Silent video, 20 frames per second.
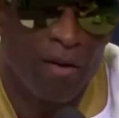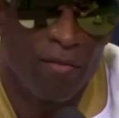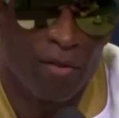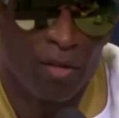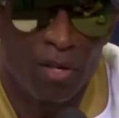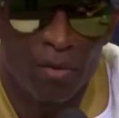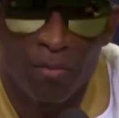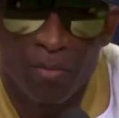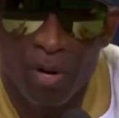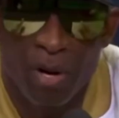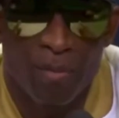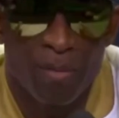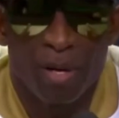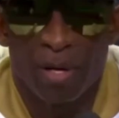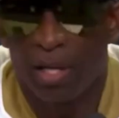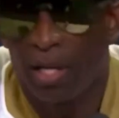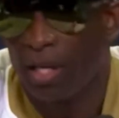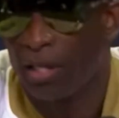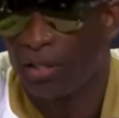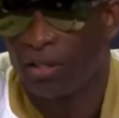I never compare my
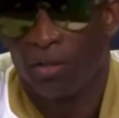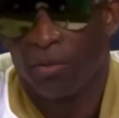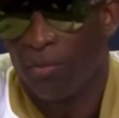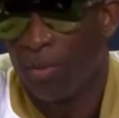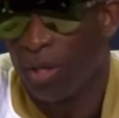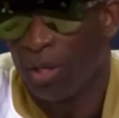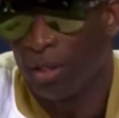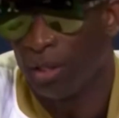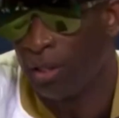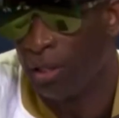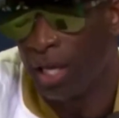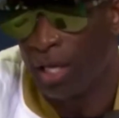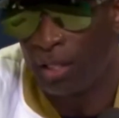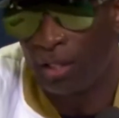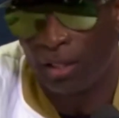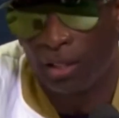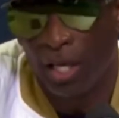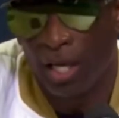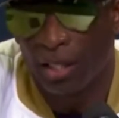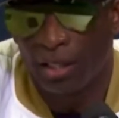kids to me.
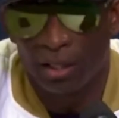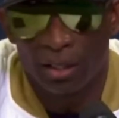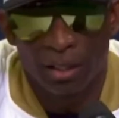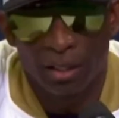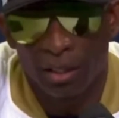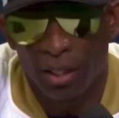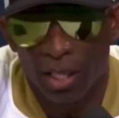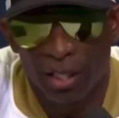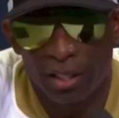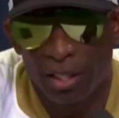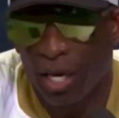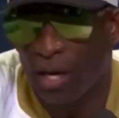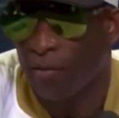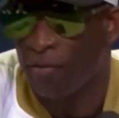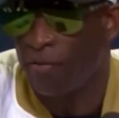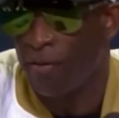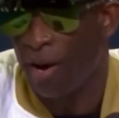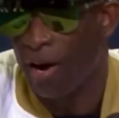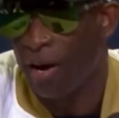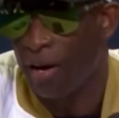That's not
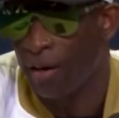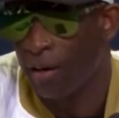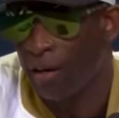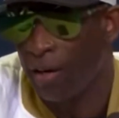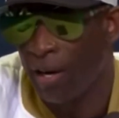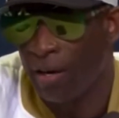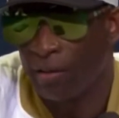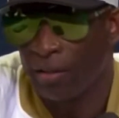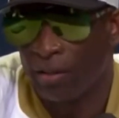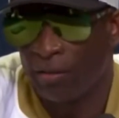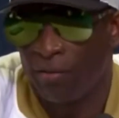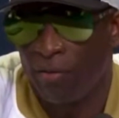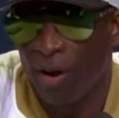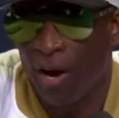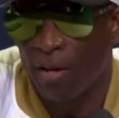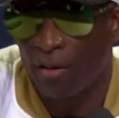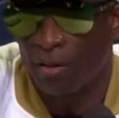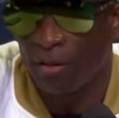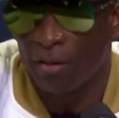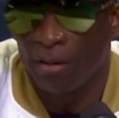fair as a
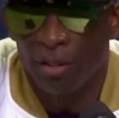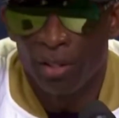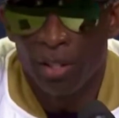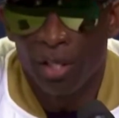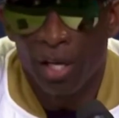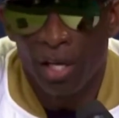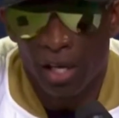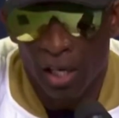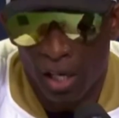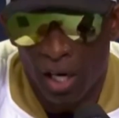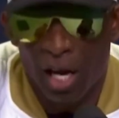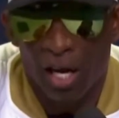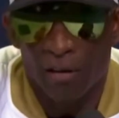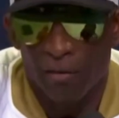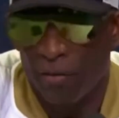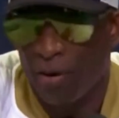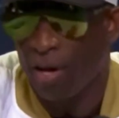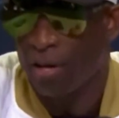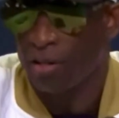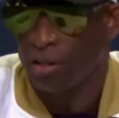father, and a lot
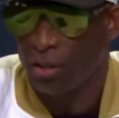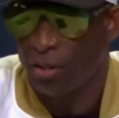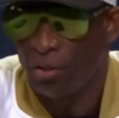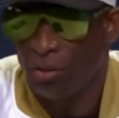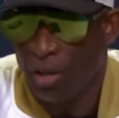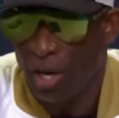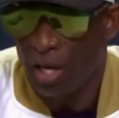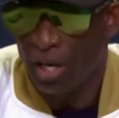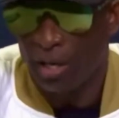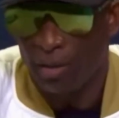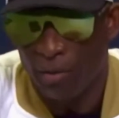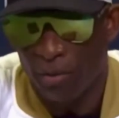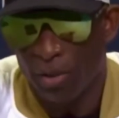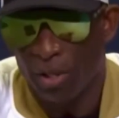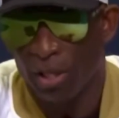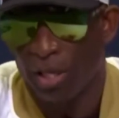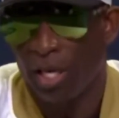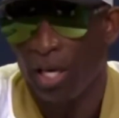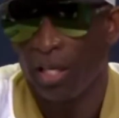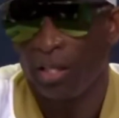of fathers do that. They want
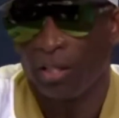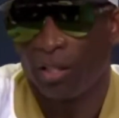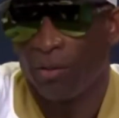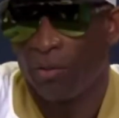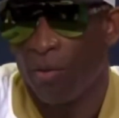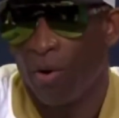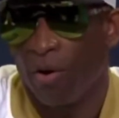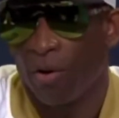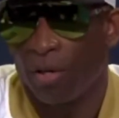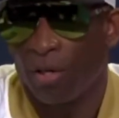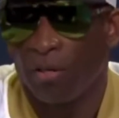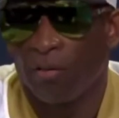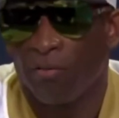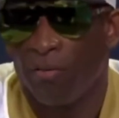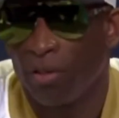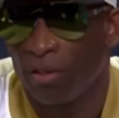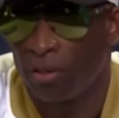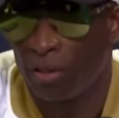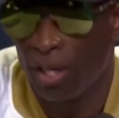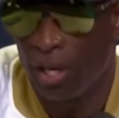their kids to walk in their
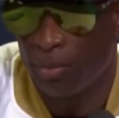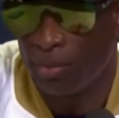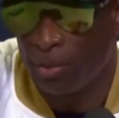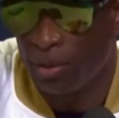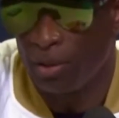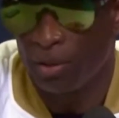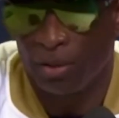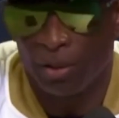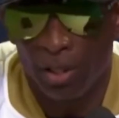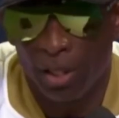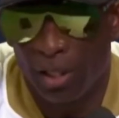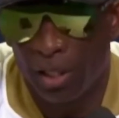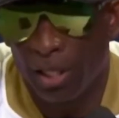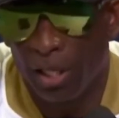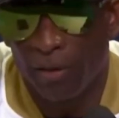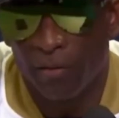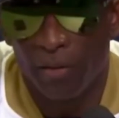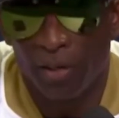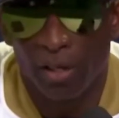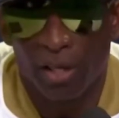footsteps and
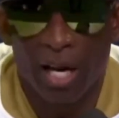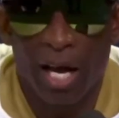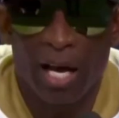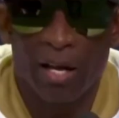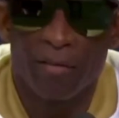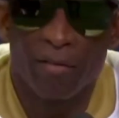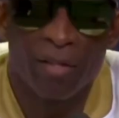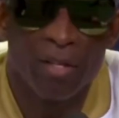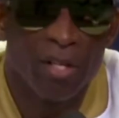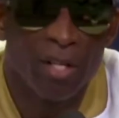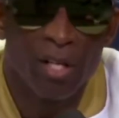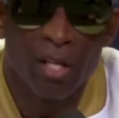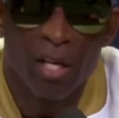live their life.